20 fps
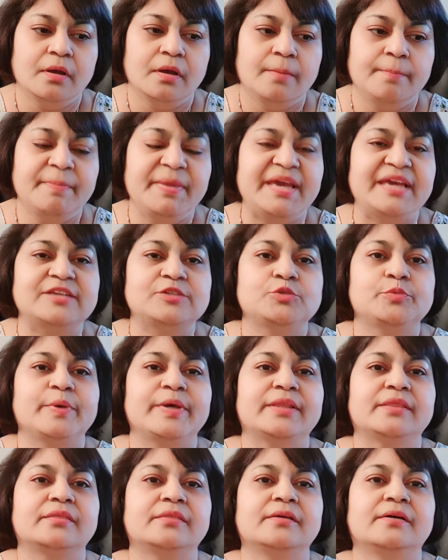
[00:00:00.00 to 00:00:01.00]
be it
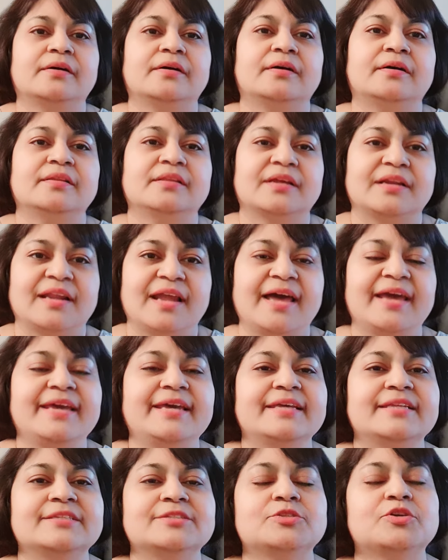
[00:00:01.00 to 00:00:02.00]
with uh, the
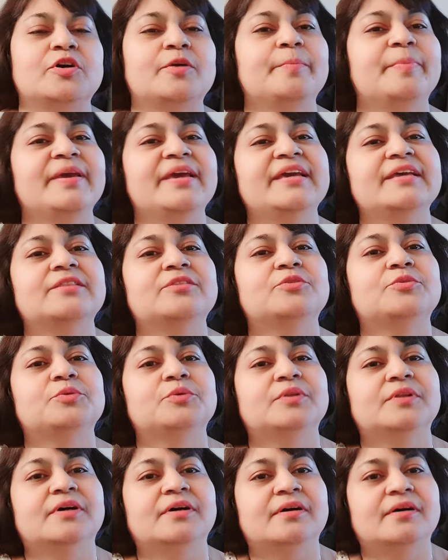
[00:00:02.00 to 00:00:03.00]
clients or be it through
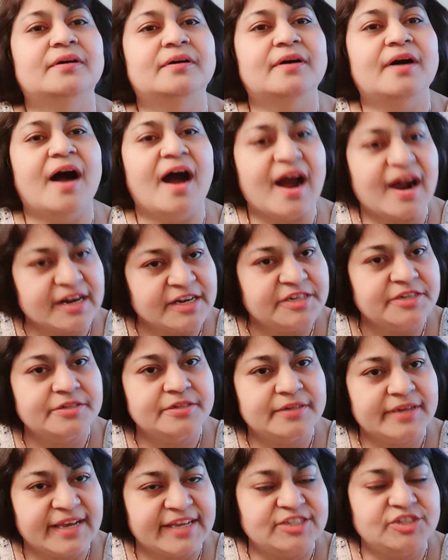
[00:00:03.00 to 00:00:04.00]
the heart
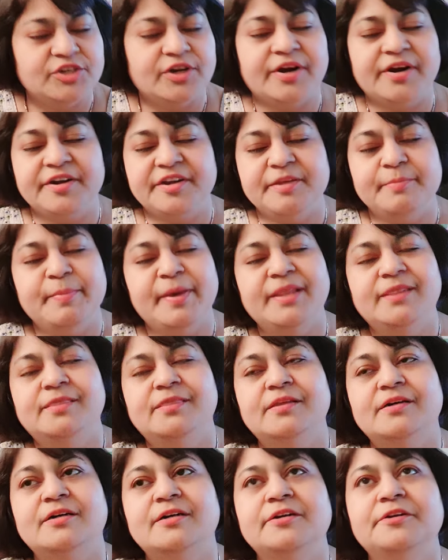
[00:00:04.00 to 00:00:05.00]
HART
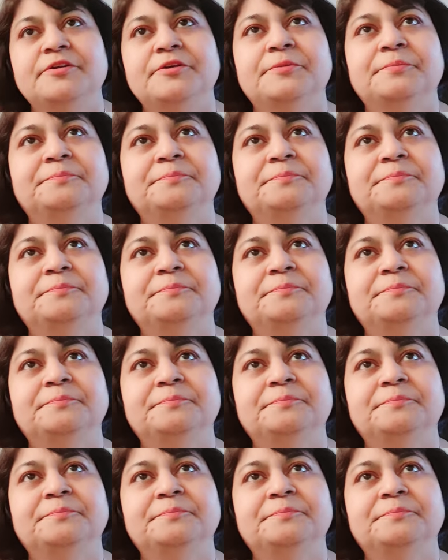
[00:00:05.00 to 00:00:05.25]
method